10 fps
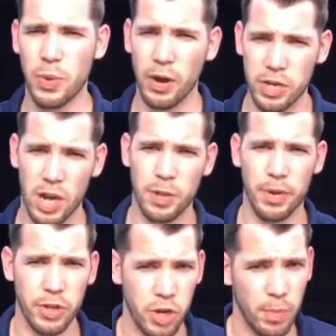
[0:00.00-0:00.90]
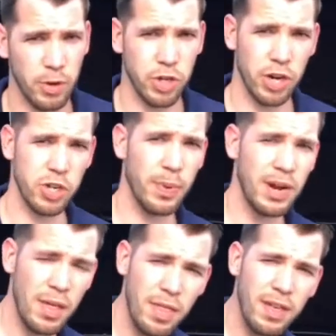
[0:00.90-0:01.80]
We already talked about the turbocharger, but
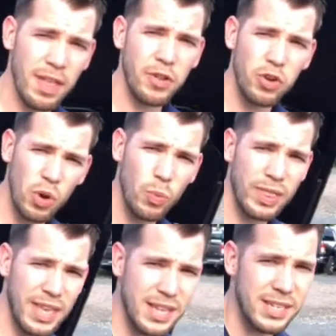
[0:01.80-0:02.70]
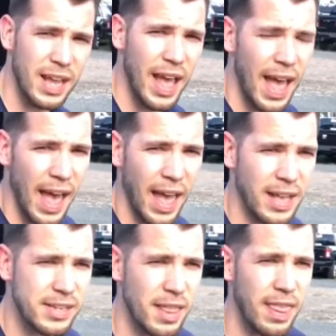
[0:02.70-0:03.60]
another thing that they're doing with these
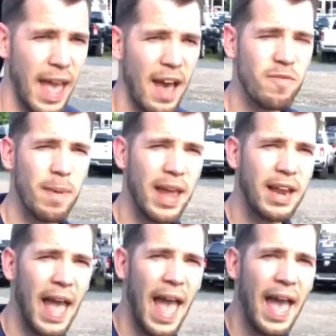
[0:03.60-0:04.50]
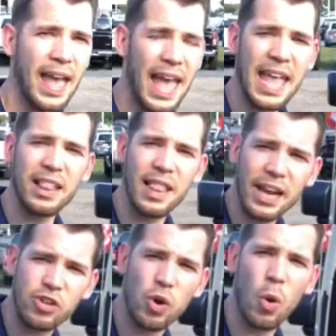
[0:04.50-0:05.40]
is that they have made a
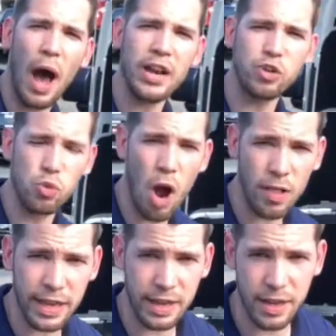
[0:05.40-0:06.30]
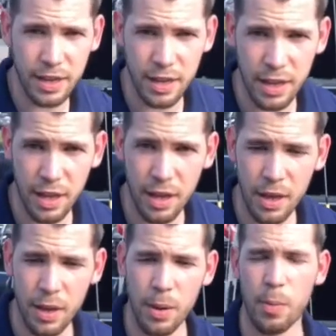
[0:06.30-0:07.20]
electro-hydraulic
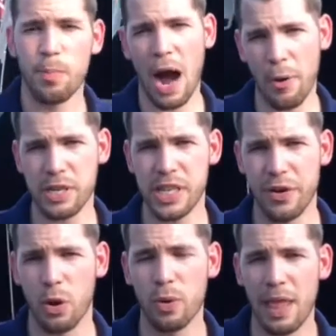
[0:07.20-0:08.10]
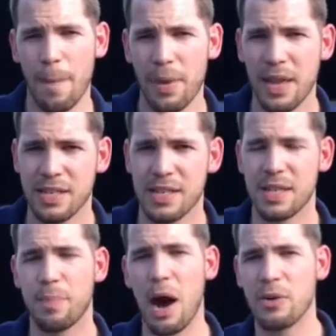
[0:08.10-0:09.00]
power steering. What that means is
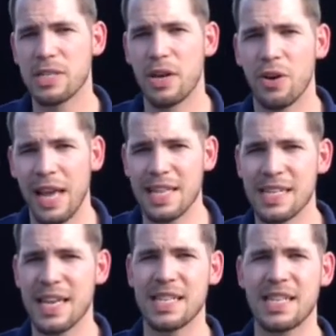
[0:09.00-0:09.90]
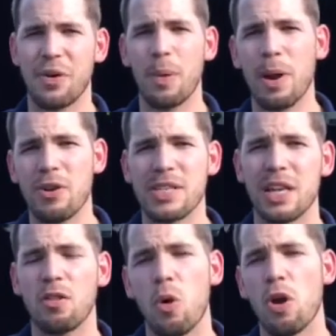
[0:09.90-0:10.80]
the power steering isn't necessarily a
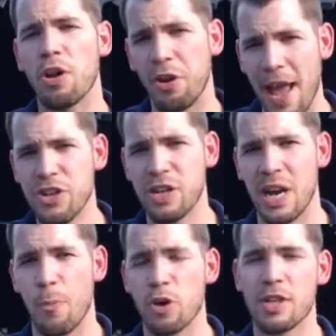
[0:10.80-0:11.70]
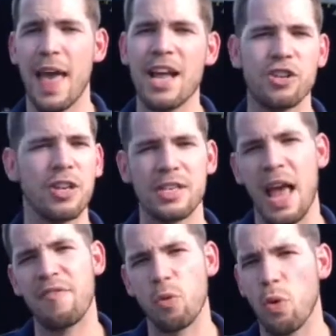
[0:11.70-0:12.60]
parasitic load on your engine anymore, so that engine doesn't
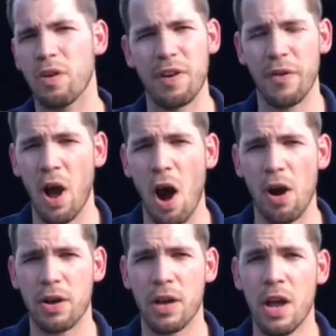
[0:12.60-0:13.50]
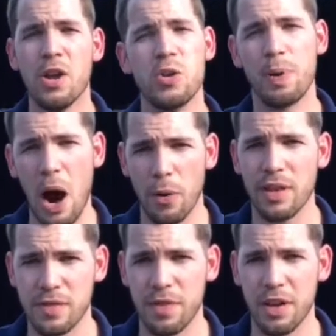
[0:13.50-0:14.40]
have to work very hard to power
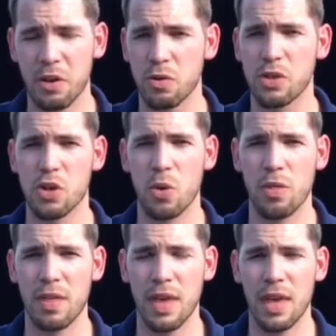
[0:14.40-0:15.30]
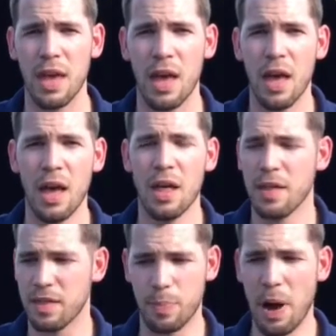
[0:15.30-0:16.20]
this vehicle. So the
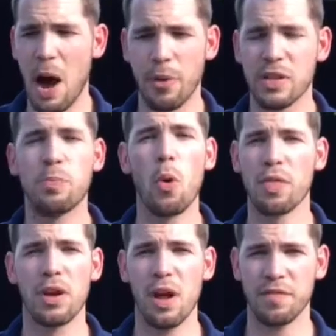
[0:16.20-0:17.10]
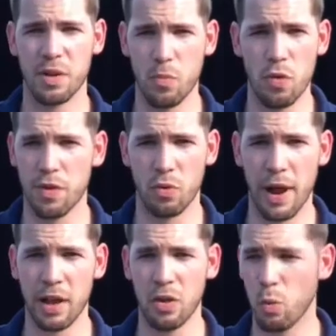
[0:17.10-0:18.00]
power is more than enough to move your
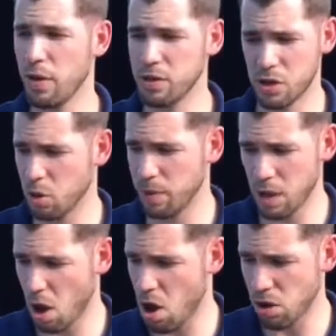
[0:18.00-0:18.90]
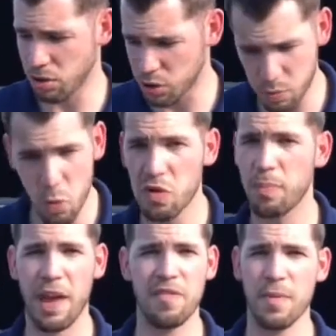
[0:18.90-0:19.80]
Wrangler, whether it's going to be on smooth
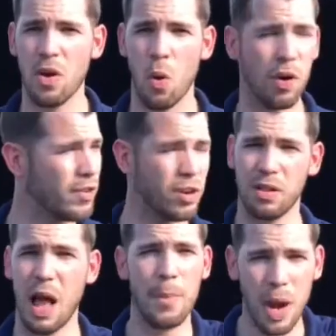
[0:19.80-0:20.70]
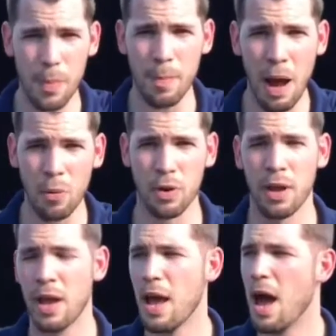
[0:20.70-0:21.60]
pavement or if you're climbing up a mountain.
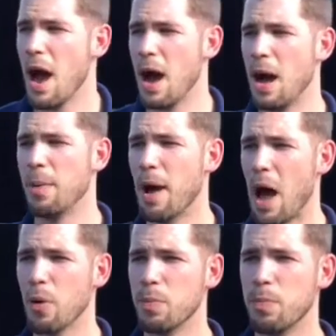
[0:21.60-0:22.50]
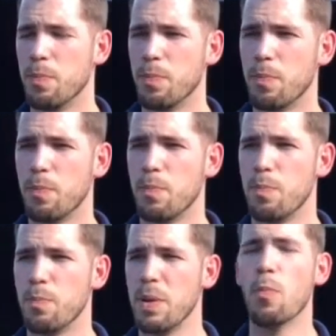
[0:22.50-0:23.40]
I would
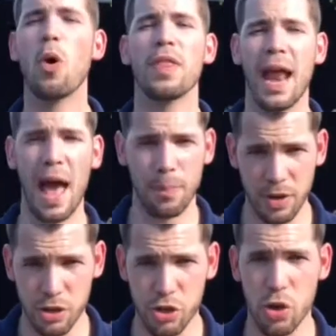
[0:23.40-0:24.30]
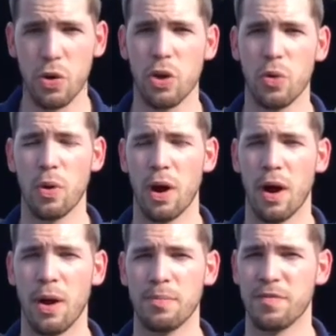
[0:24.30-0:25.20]
be more than happy to show you
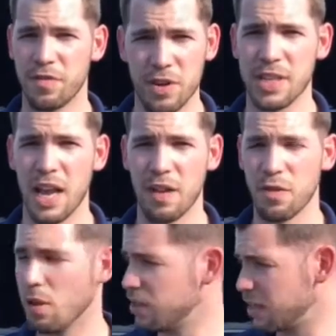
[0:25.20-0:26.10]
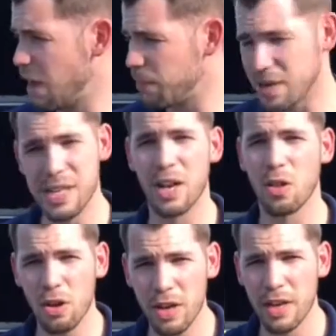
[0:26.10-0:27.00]
firsthand if you'd like to come in and take a
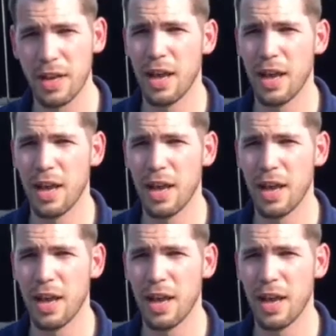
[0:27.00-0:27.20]
look.